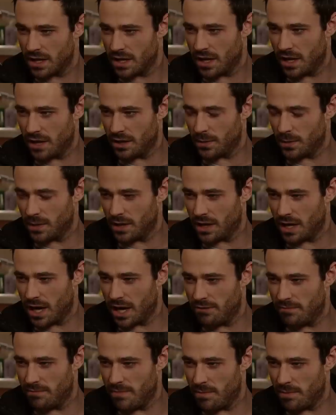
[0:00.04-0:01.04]
I know what you
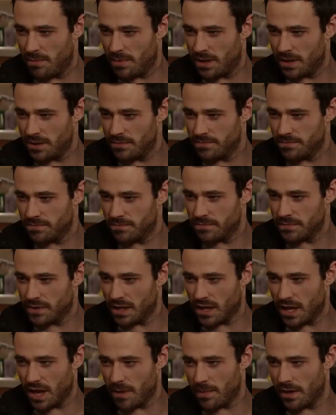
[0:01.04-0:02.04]
like, remember?
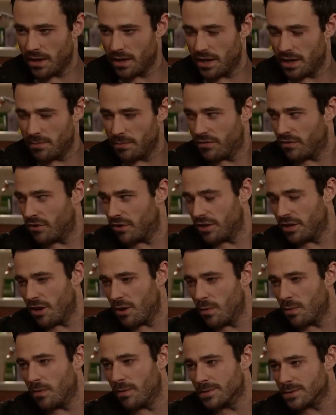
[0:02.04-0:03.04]
You get me an in before you
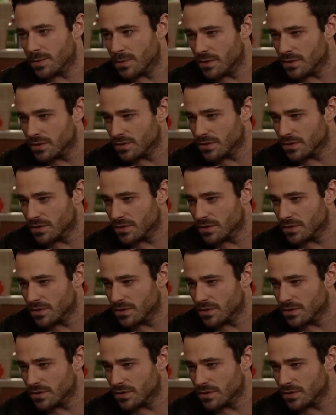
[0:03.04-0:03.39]
know it, we're up to all